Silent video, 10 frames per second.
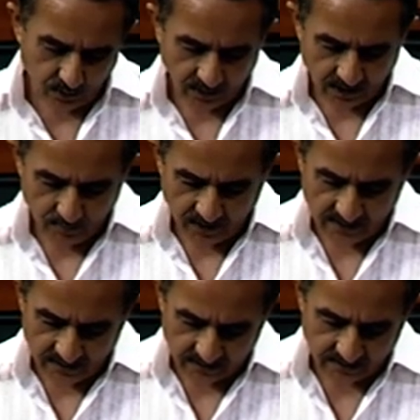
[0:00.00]
overcome
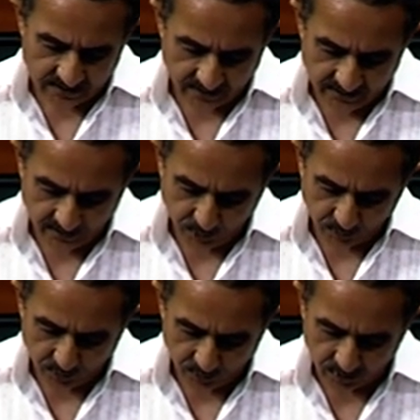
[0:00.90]
by there's a need
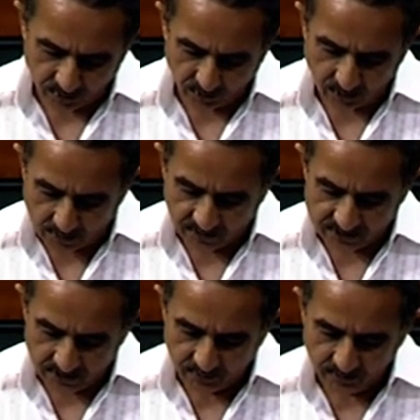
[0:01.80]
to promote a
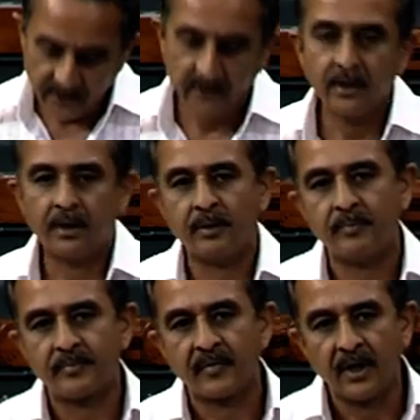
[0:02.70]
collaboration between uh,
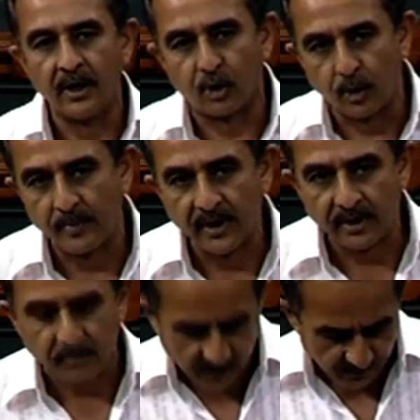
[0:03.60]

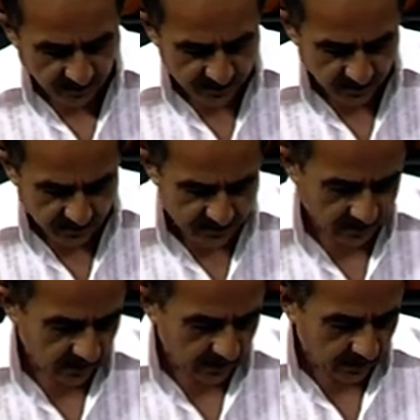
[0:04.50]
equipment manufacturers,
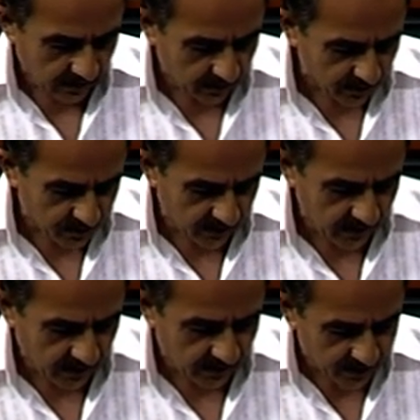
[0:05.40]

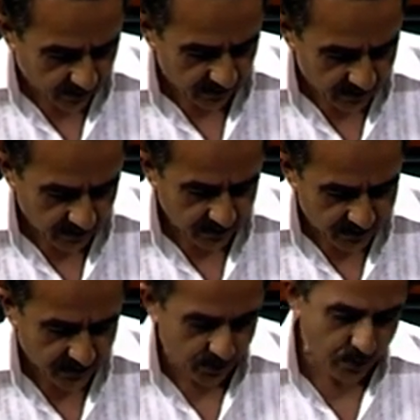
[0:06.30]
industry and educational
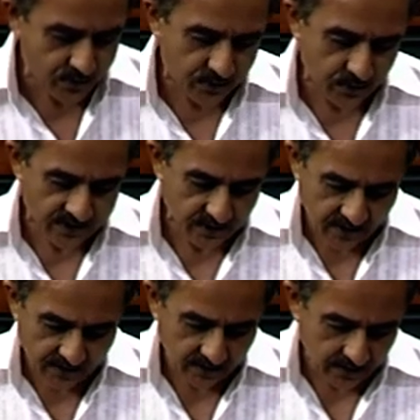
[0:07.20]
institutes to
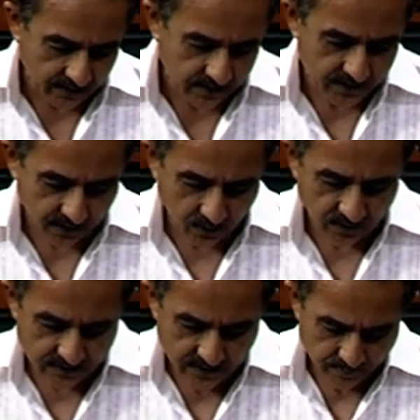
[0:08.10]
assimilate the latest
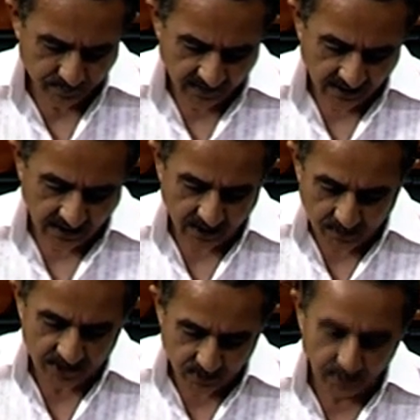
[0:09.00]
technology
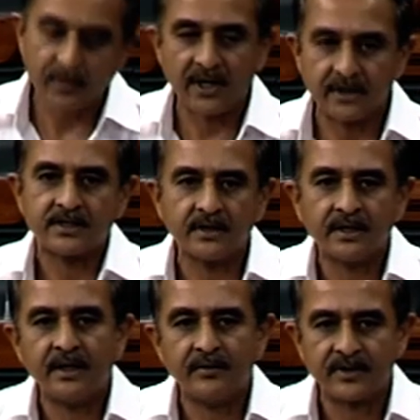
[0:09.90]
and management practices
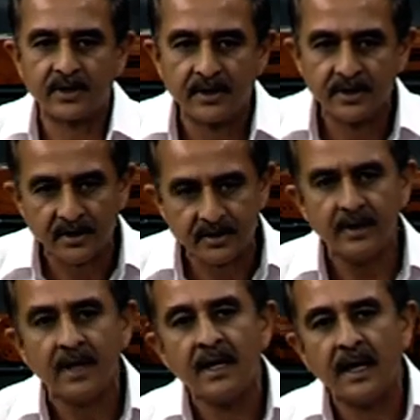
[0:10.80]
in the aviation
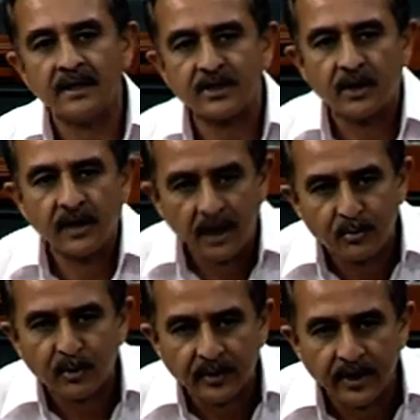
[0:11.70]
industry, and this will help to